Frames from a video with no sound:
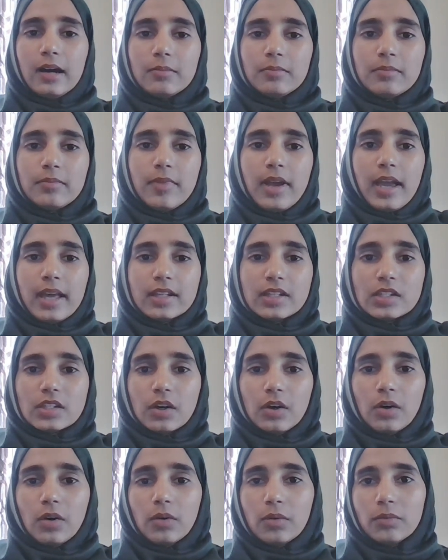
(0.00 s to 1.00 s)
Um, and
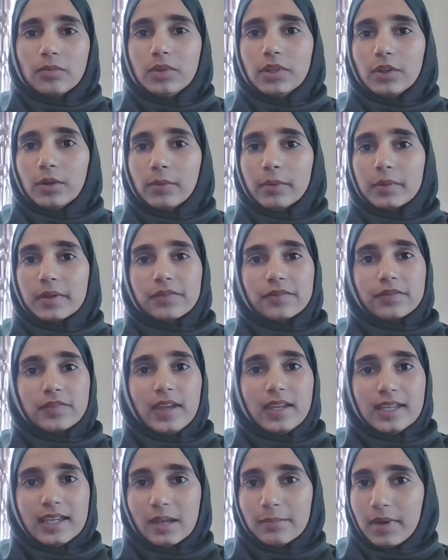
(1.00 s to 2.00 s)
so, you know, when
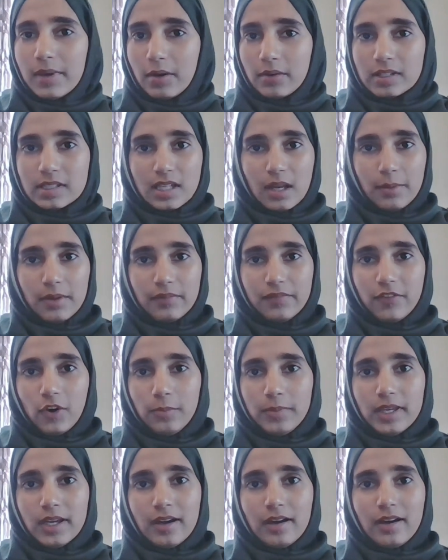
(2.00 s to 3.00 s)
we're thinking about
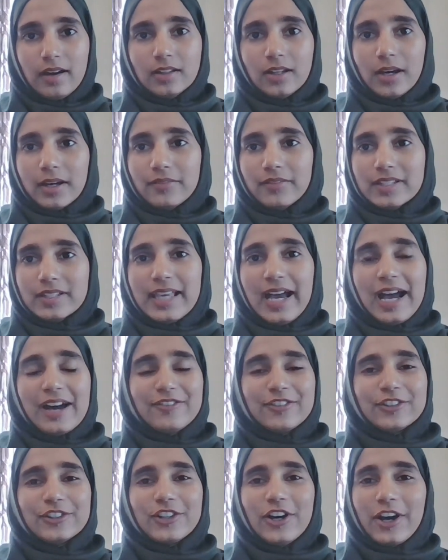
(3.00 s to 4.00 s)
Islamophobia, a lot of us
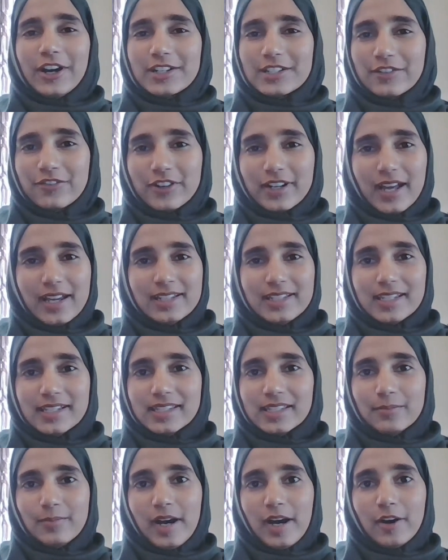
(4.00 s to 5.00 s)
have a lot of different
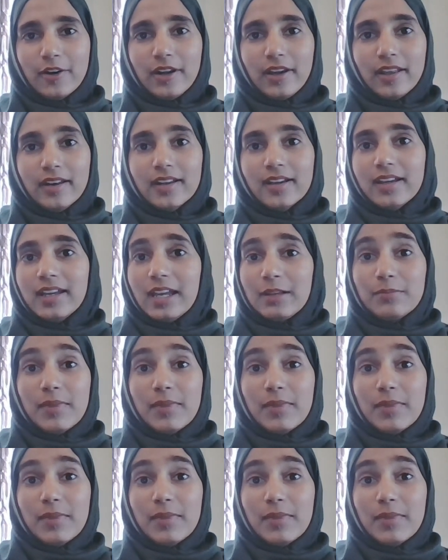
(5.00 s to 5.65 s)
ideas about it.